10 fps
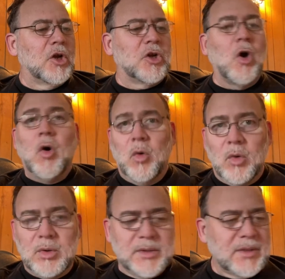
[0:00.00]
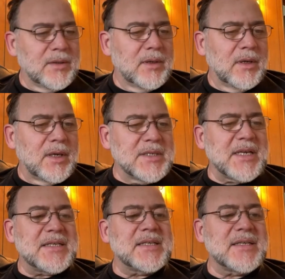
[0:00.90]
gold is
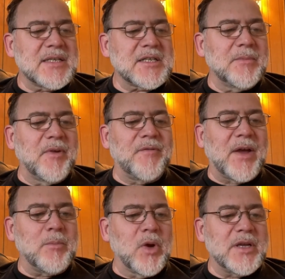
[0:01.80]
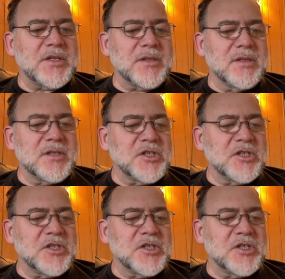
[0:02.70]
a system of vibrations,